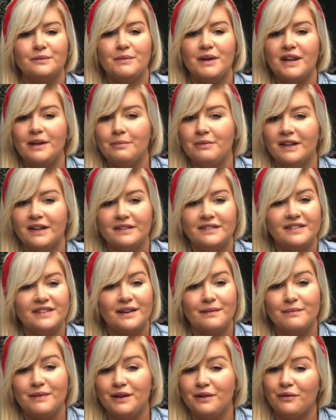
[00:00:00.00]
many plants
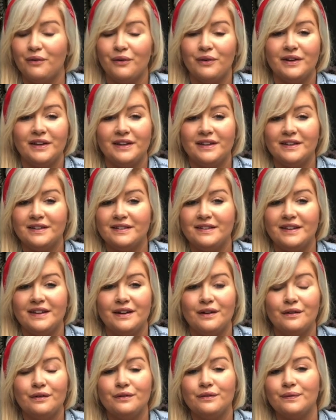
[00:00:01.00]
can be grown in
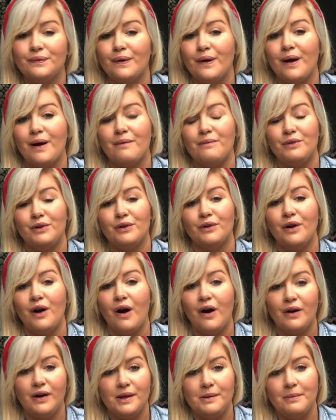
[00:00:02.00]
containers, from your
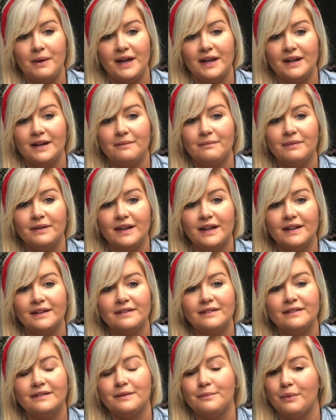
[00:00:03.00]
hardy bedding
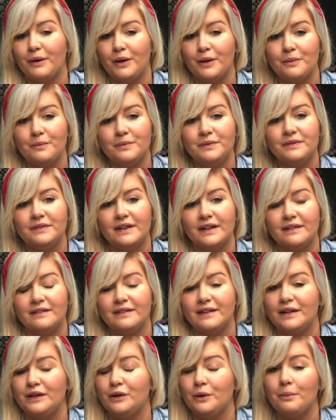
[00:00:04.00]
plants to bulbs, that's
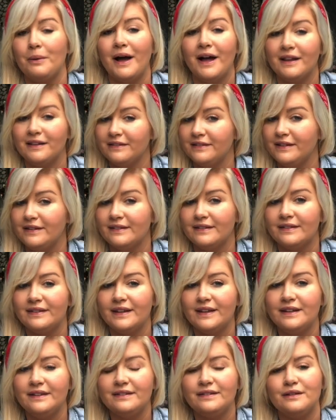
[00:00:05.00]
like your pansies and
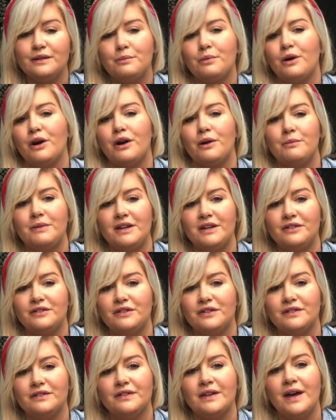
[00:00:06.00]
things, to
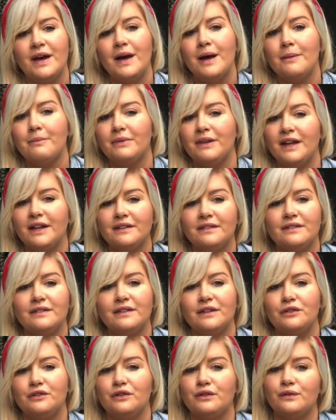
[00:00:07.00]
herbaceous plants
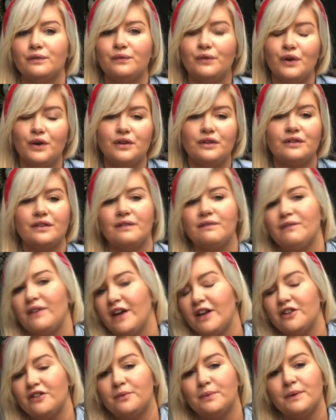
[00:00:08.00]
such as fruit and
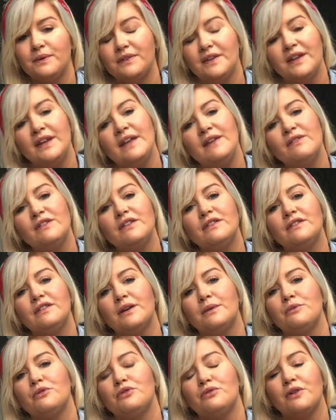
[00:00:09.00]
vegetables, and even
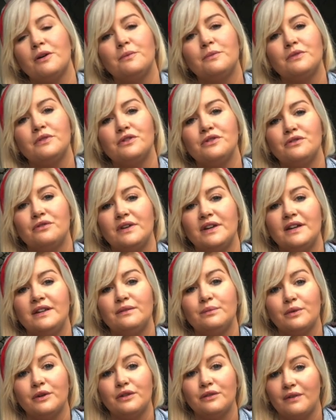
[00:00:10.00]
some shrubs and
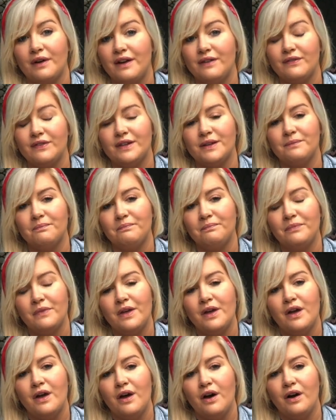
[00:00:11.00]
trees will thrive in them.
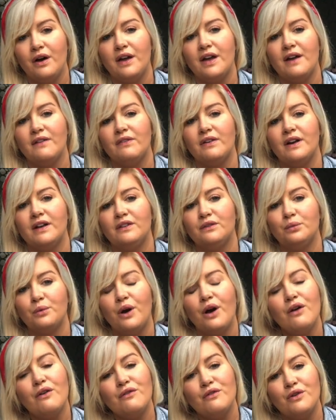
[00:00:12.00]
However, it's
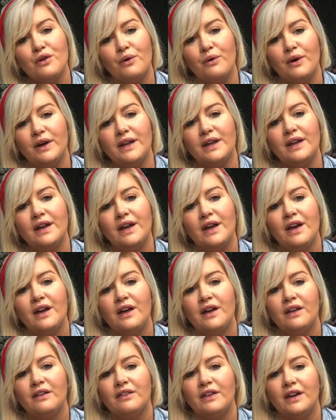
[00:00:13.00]
worth knowing
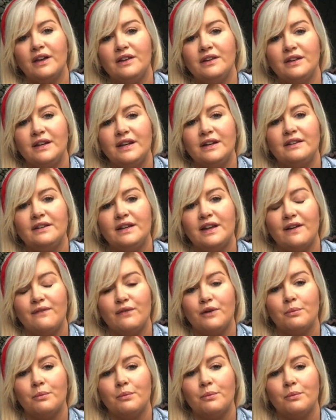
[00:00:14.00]
that you need to give your